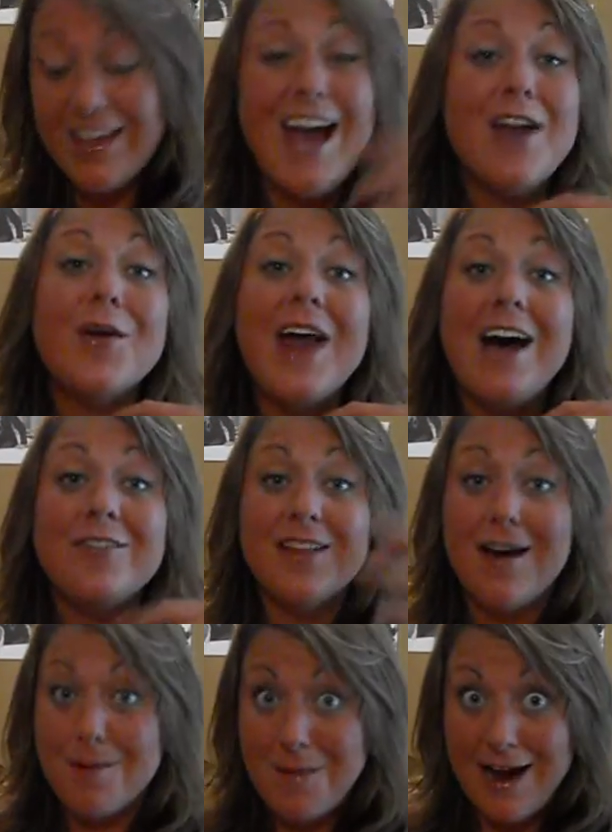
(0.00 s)
I don't have a
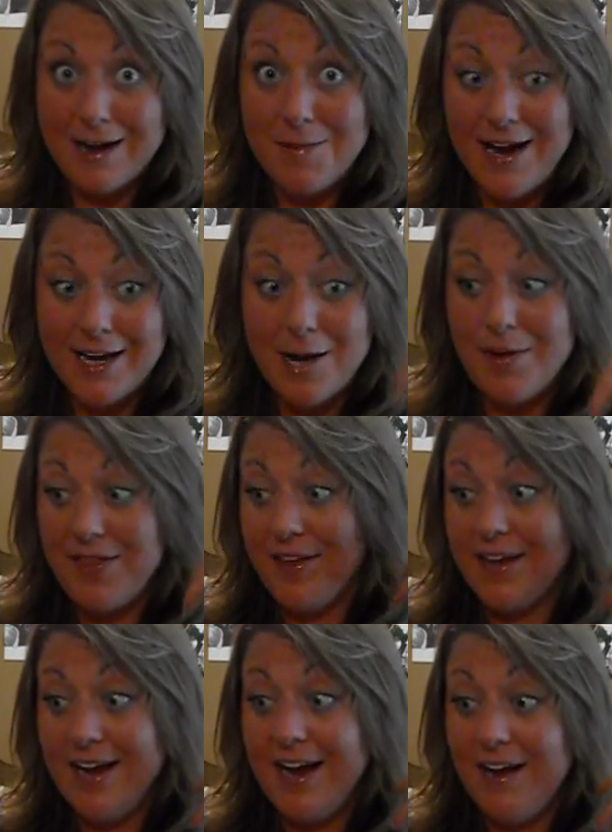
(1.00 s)
lot of MAC makeup. I
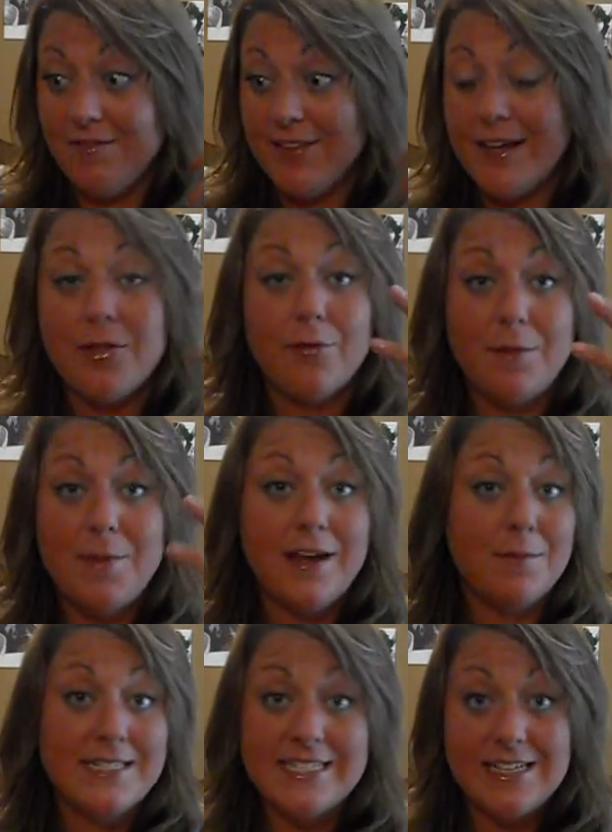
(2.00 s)
think I have like three
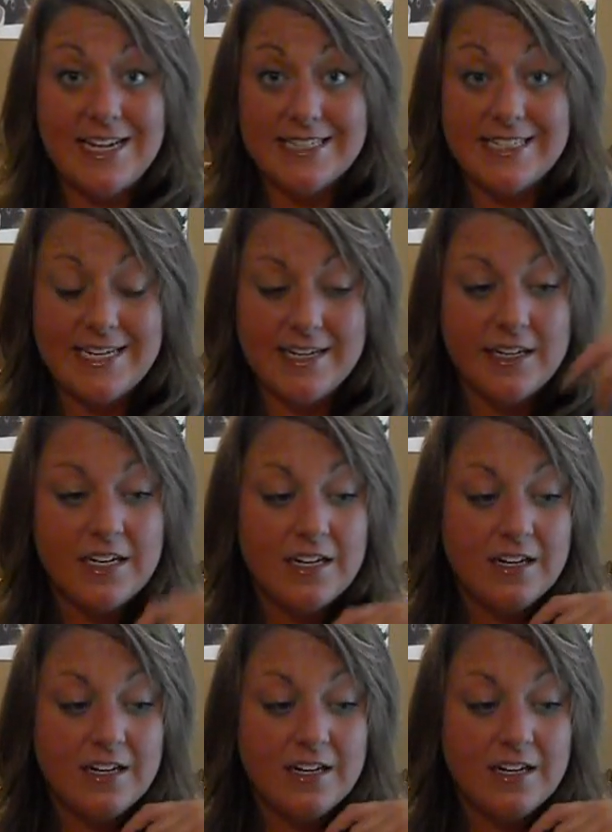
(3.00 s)
pigments and that's it.